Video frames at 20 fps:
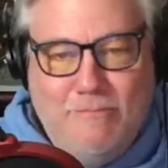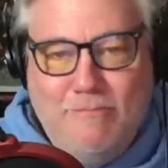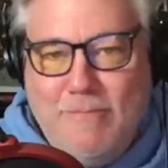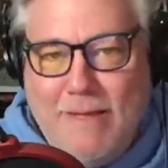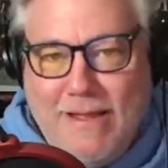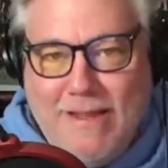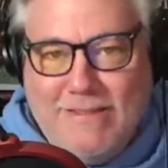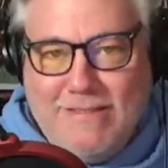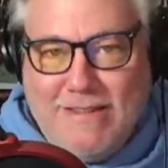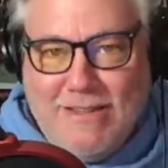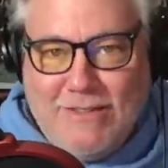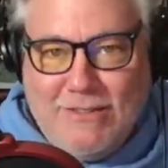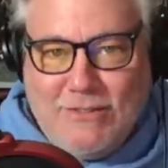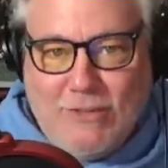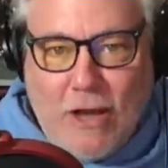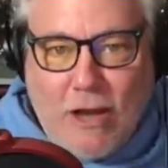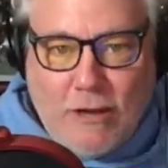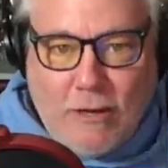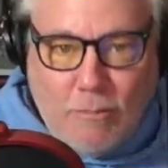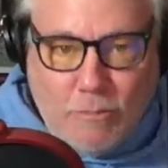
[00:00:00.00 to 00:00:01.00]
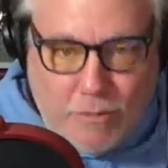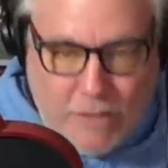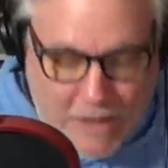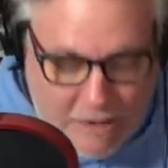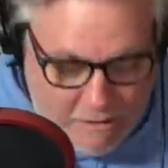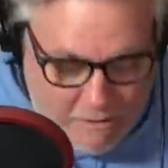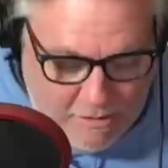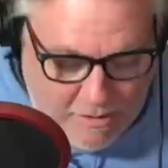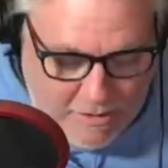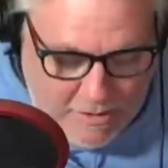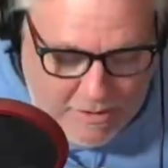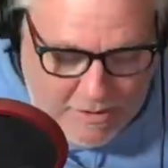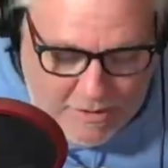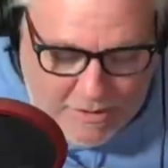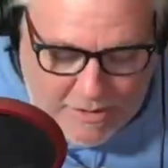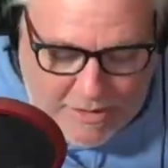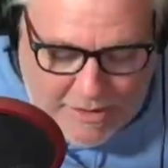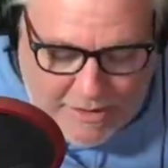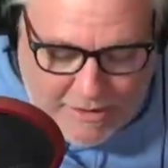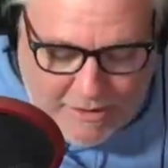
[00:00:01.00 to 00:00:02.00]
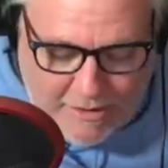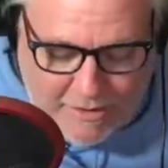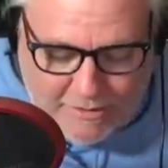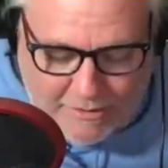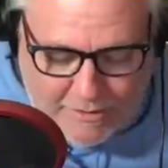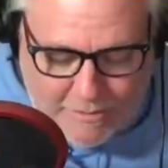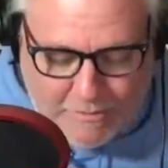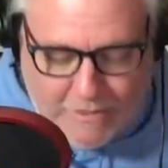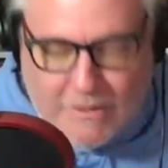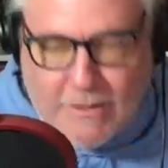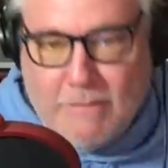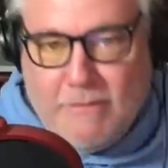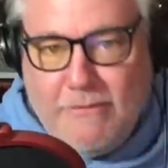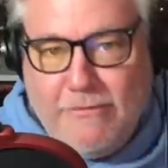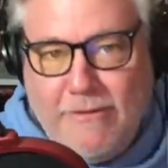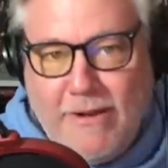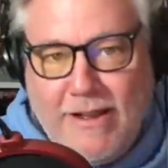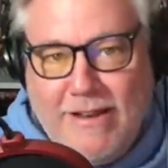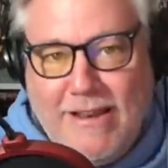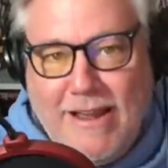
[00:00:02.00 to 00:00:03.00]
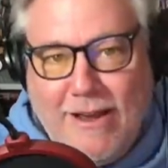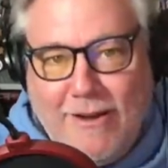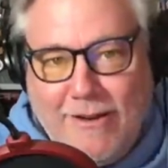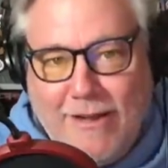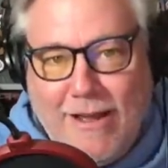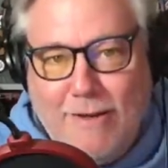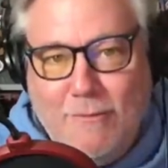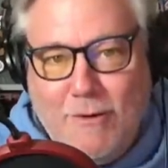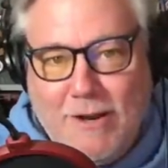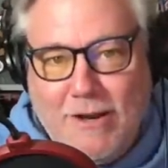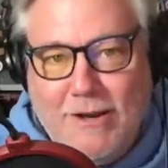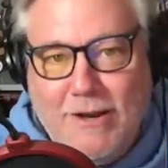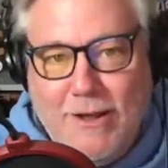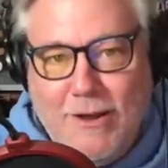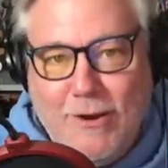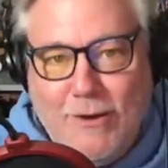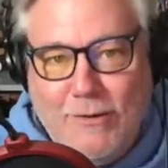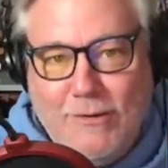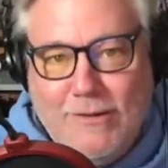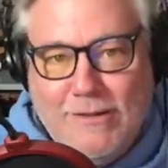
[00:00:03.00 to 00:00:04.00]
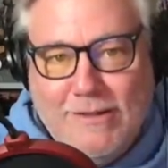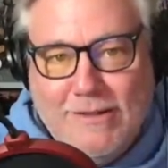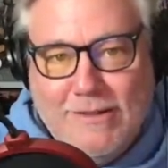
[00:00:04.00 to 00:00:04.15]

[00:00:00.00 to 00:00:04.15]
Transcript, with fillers: Is he a soccer player? Hang on, let me find out. I want to know